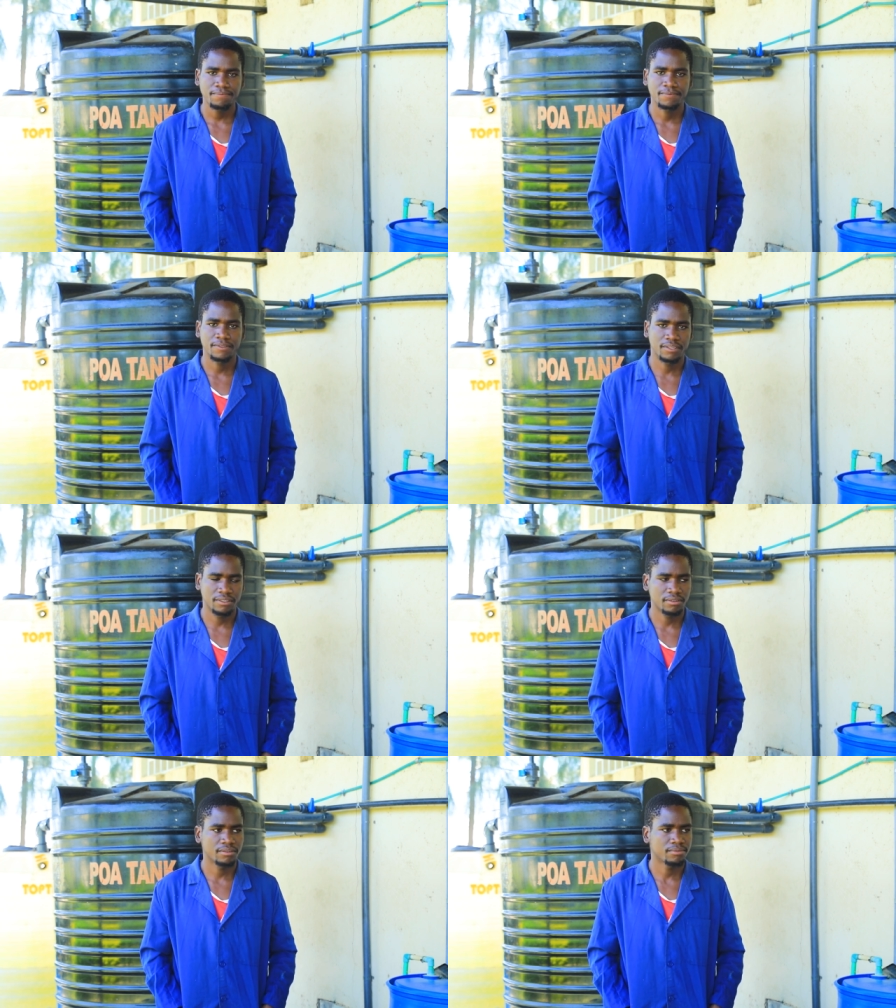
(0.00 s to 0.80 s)
And what
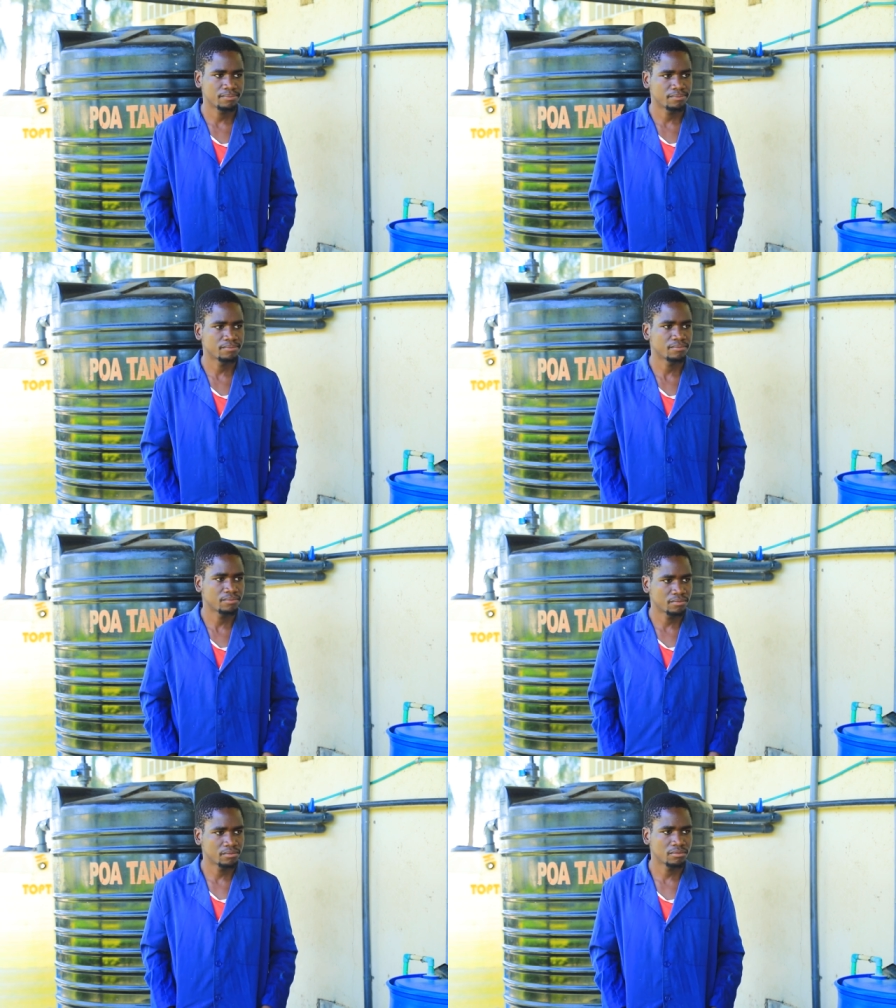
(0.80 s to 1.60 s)
is your main
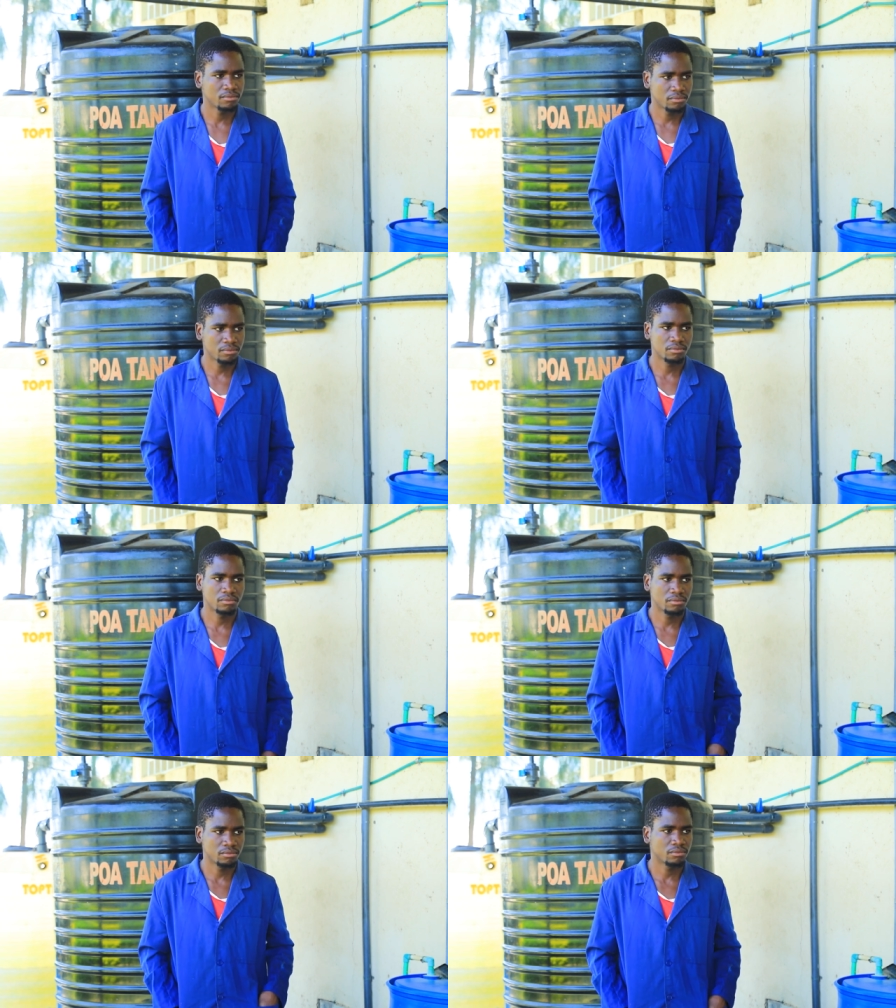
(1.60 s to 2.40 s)
role?
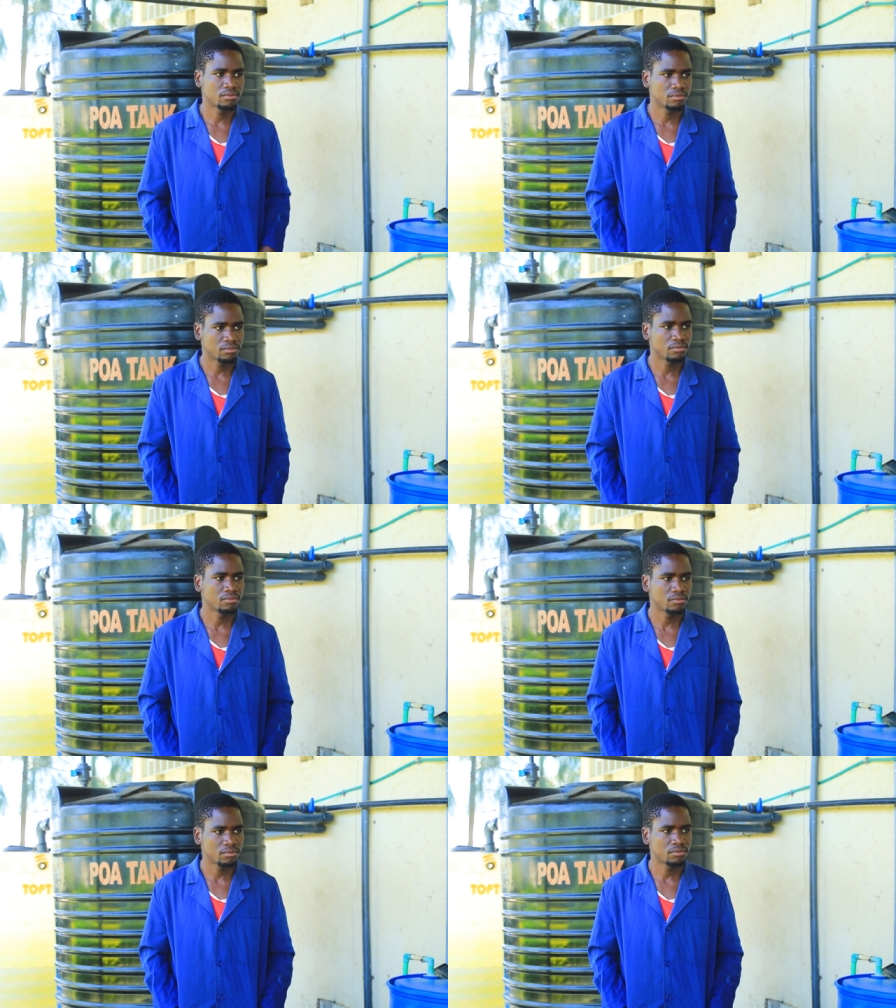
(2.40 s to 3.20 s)
What are you
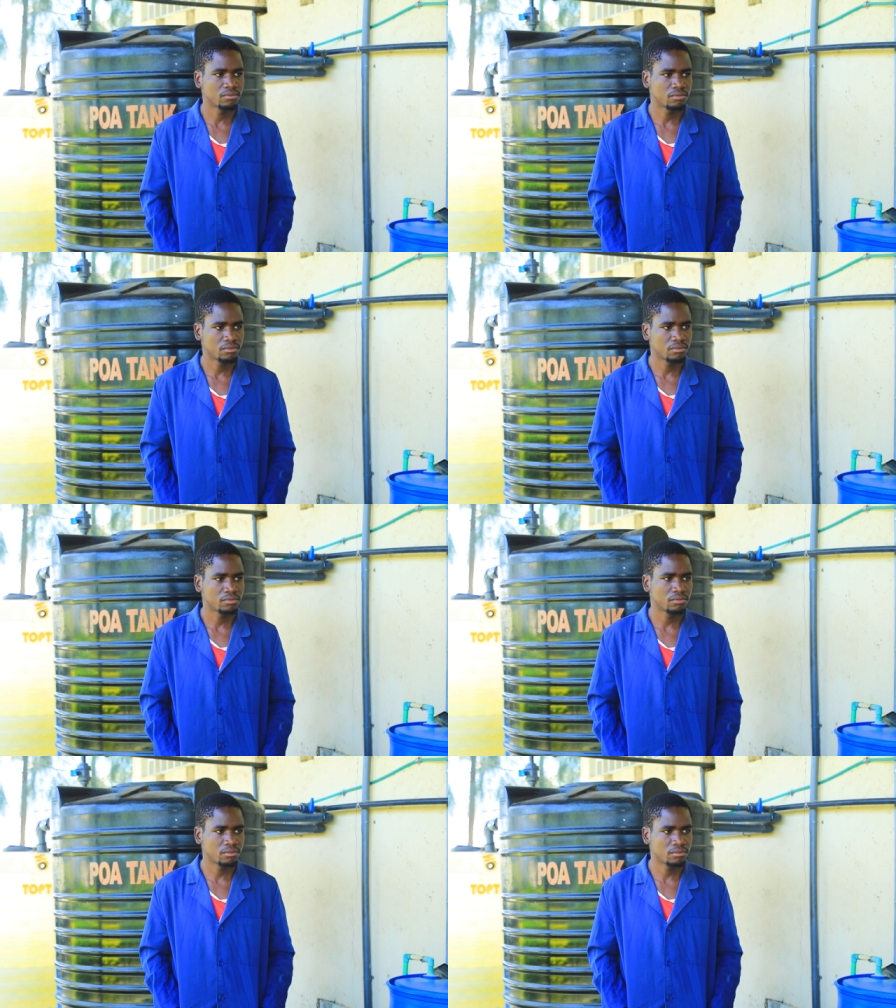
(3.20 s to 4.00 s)
doing as a youth group?
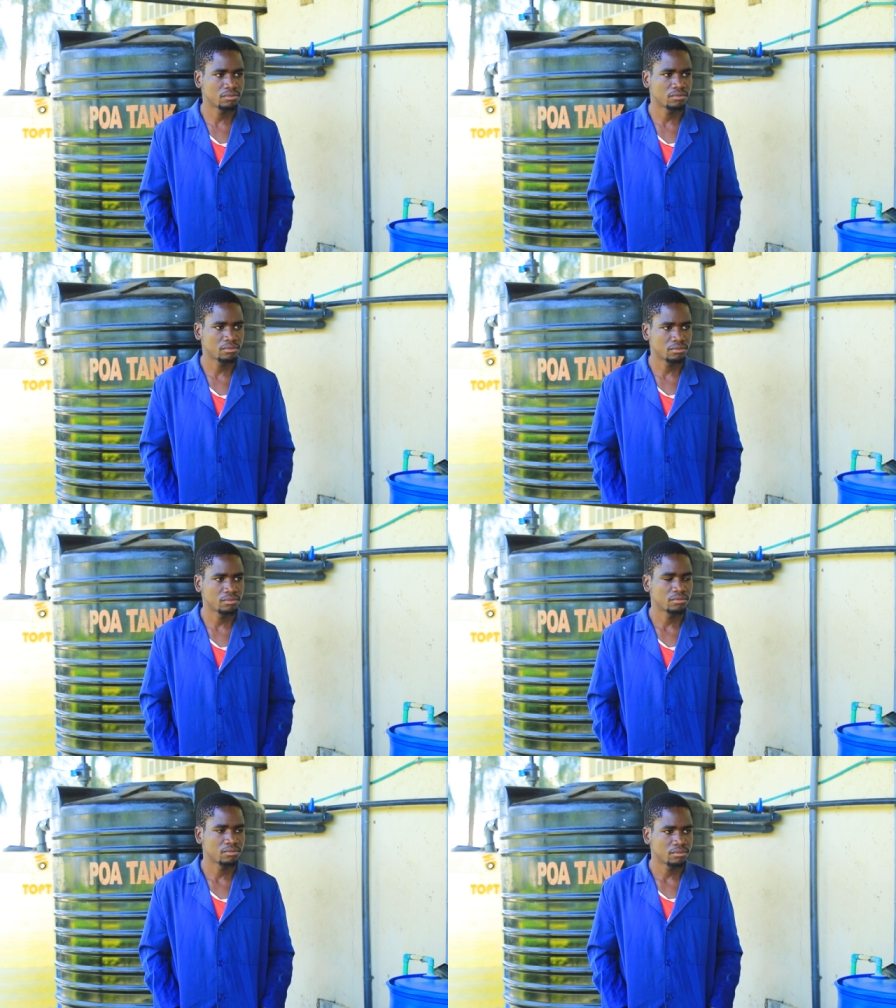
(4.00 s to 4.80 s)
The main
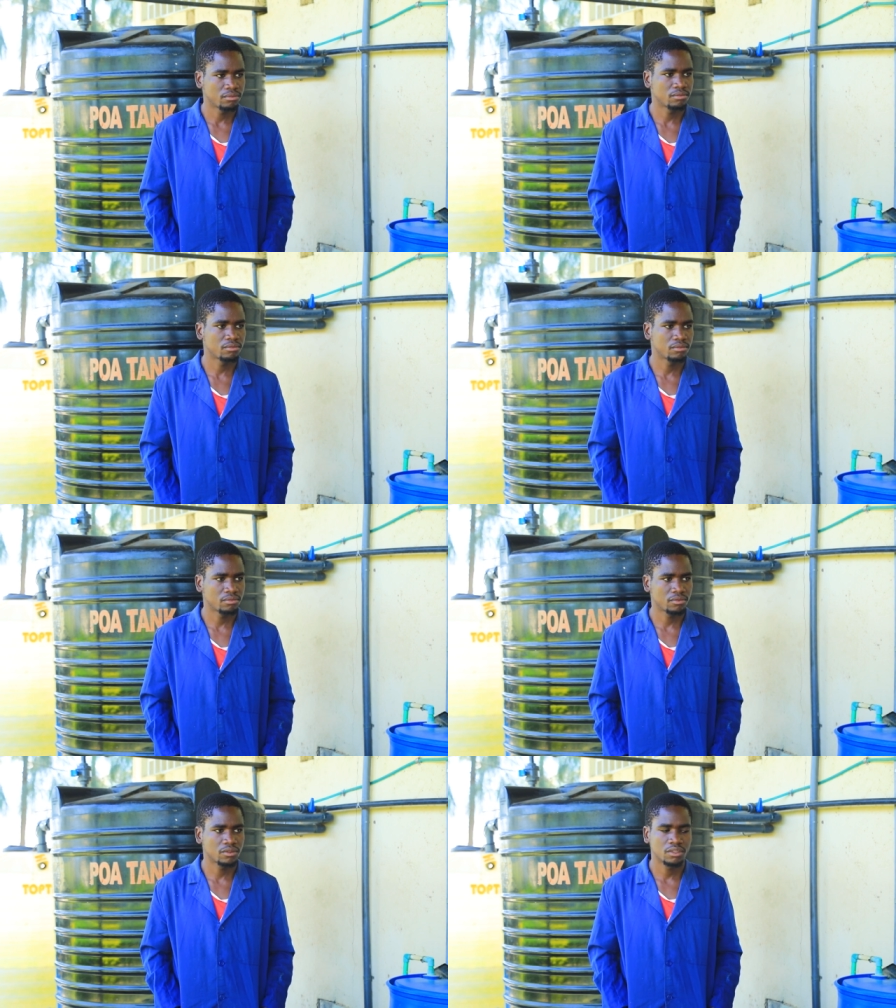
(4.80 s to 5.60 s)
aim of your
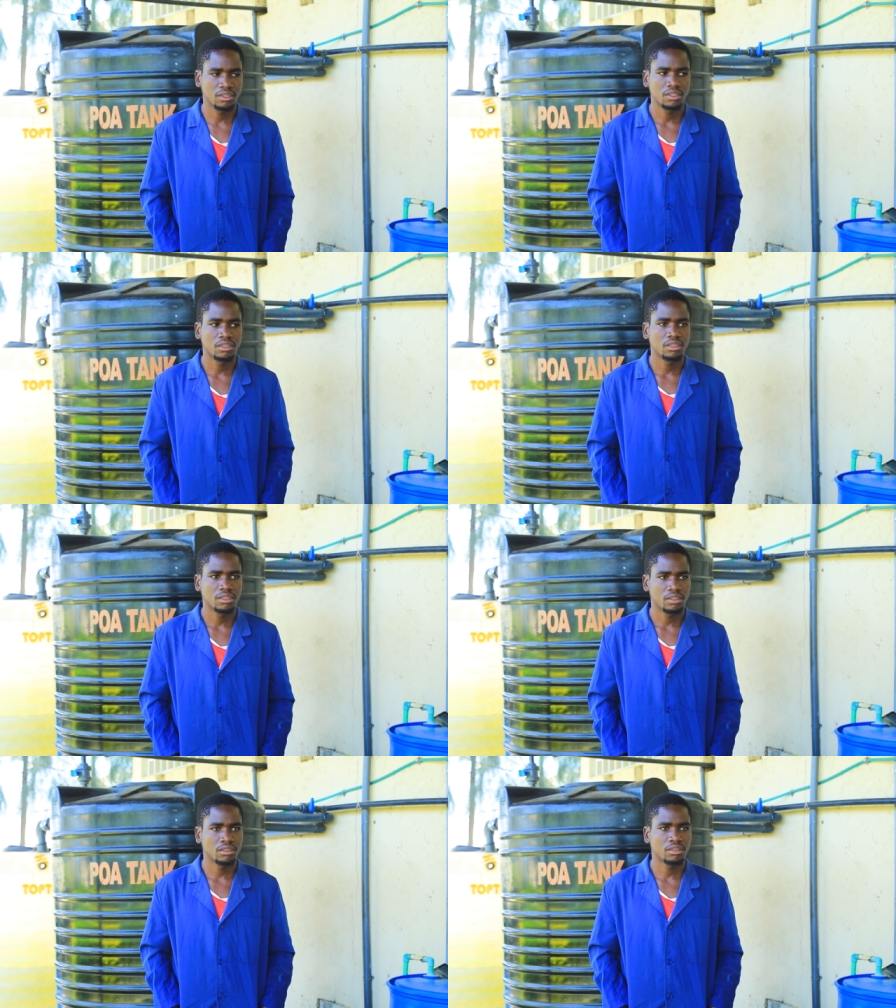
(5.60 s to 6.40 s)
group? What is the
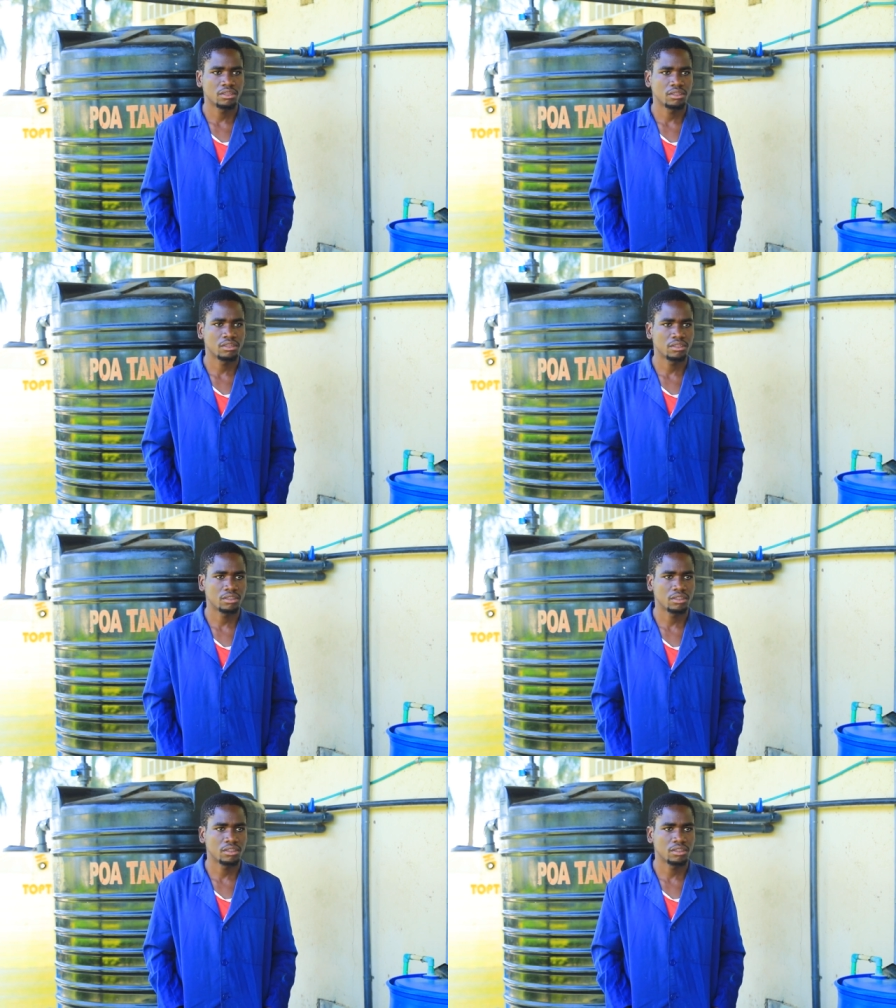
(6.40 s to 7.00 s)
scope of your role?